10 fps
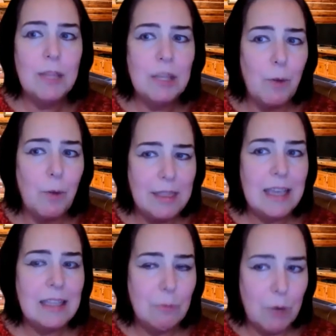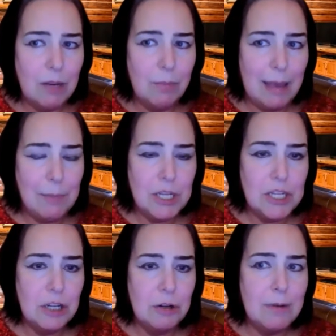But the one thing they wouldn't be able to
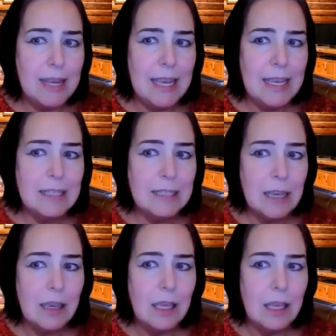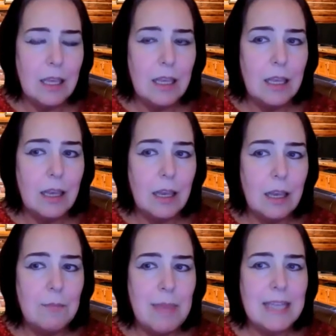do is
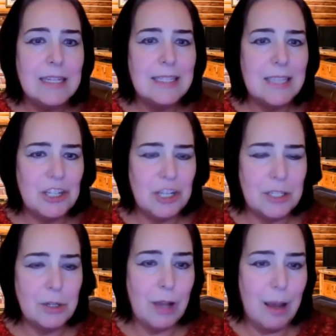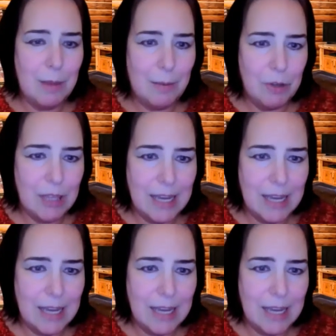make decisions or come up with